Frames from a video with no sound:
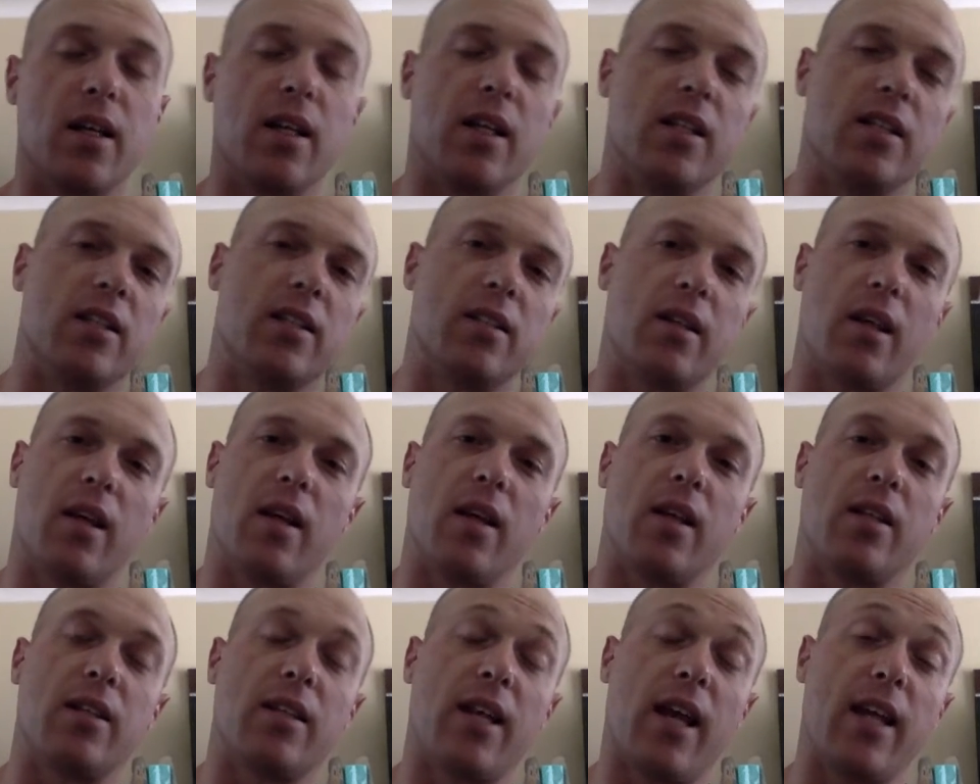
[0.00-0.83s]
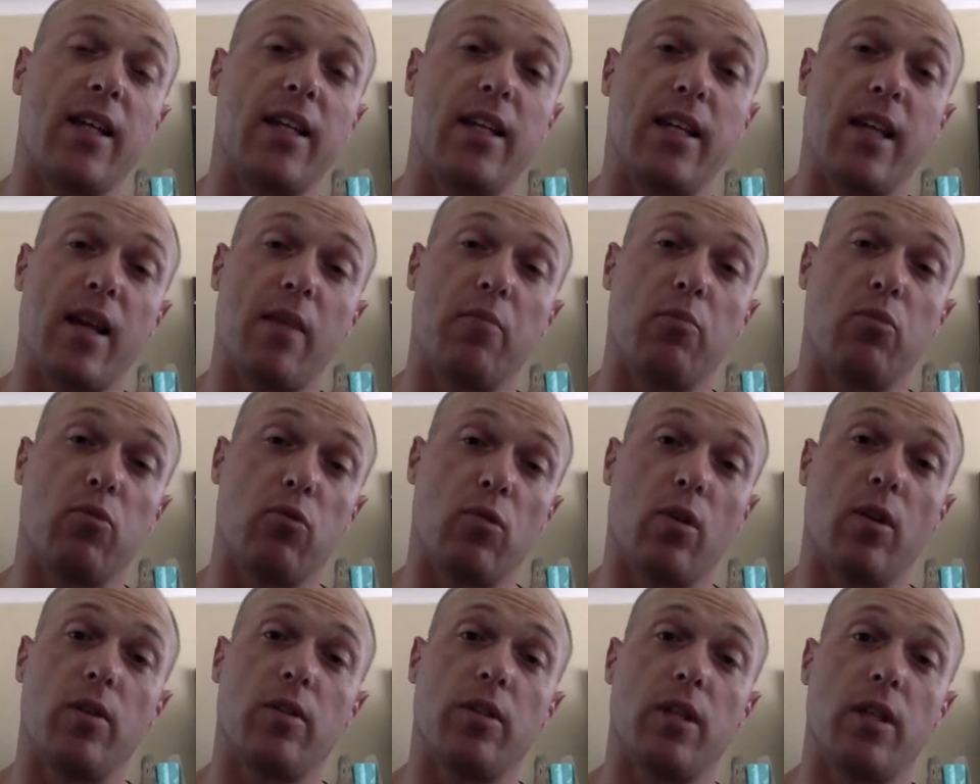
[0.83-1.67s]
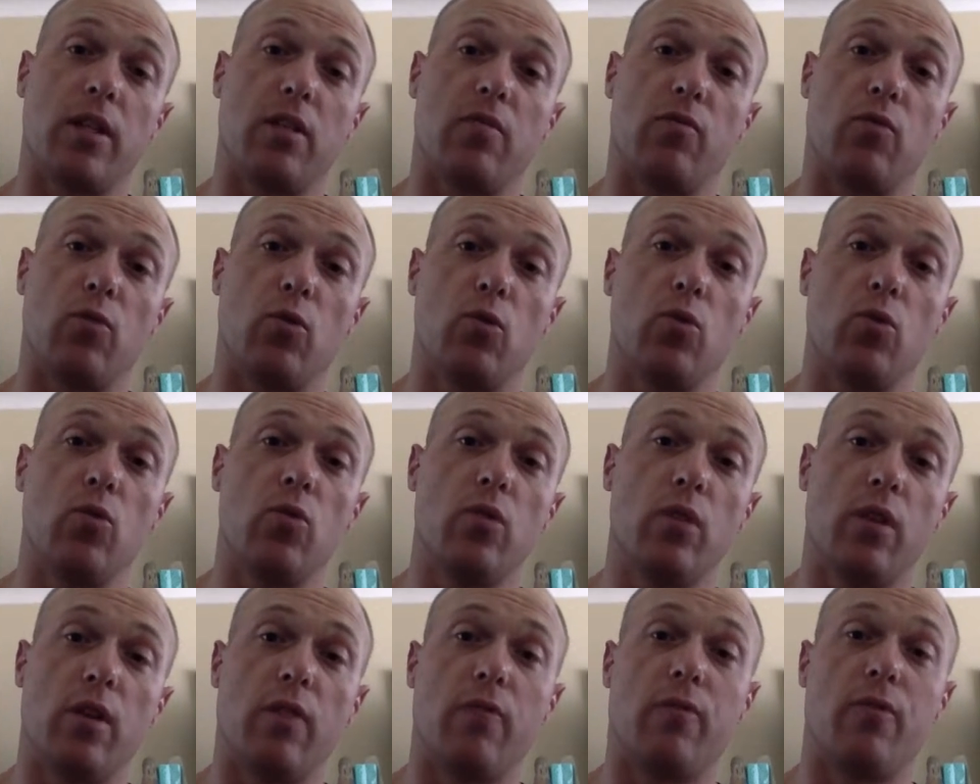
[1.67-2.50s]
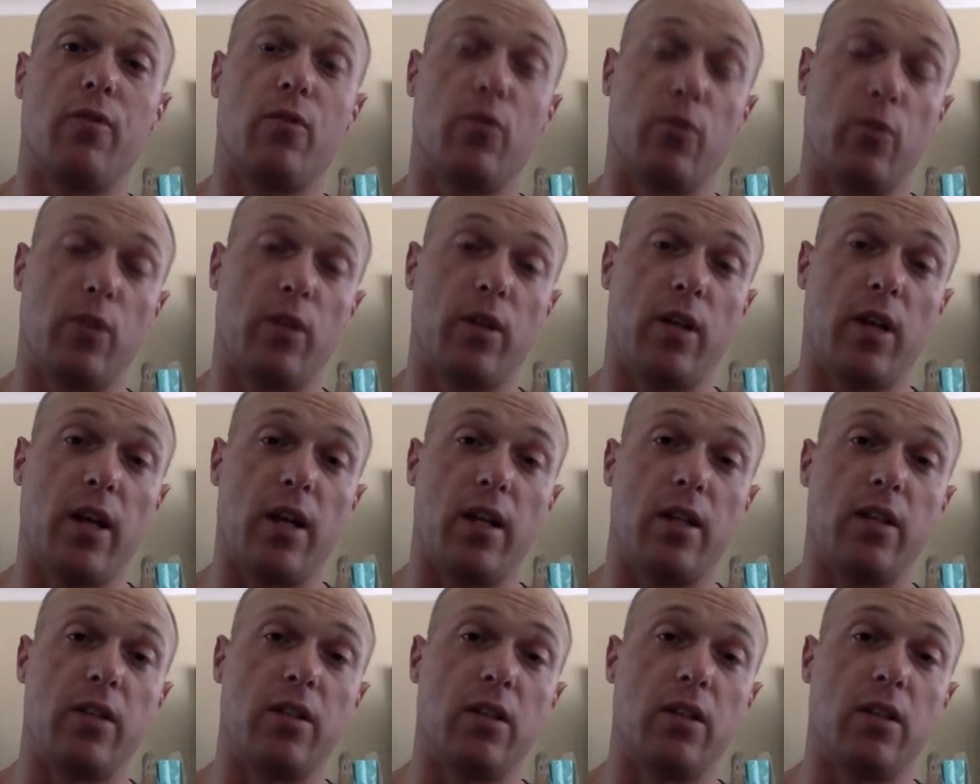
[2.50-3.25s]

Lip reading: it's taking out processed food for 3 days,